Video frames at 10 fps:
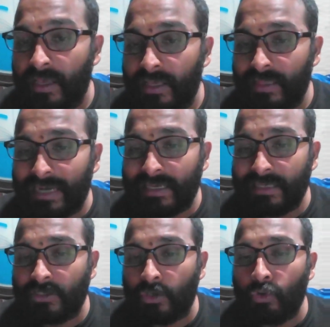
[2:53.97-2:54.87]
in that
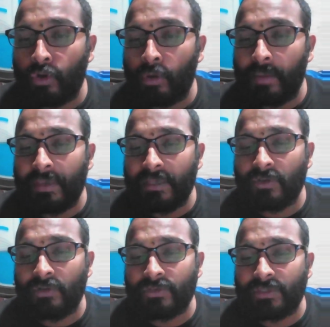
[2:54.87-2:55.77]
case, Q, P
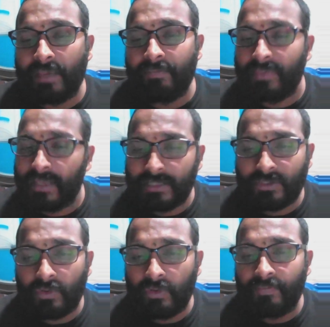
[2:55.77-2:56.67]
is also same.
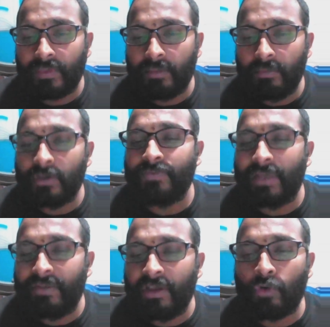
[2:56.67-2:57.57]
Yes or no? Because
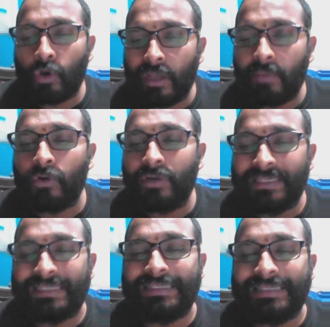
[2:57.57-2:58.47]
when we are talking about
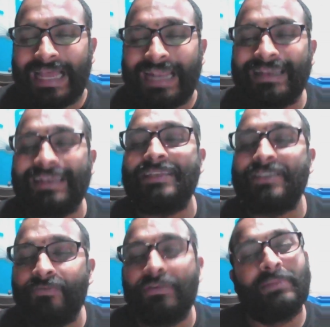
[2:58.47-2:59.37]
distance, that
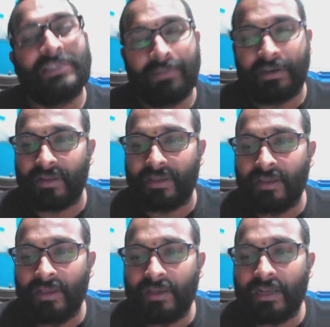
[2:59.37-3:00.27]
relation will be symmetric.
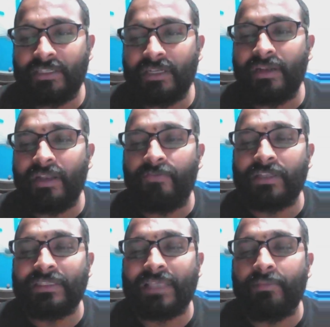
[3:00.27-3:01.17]
Right, children? If it is same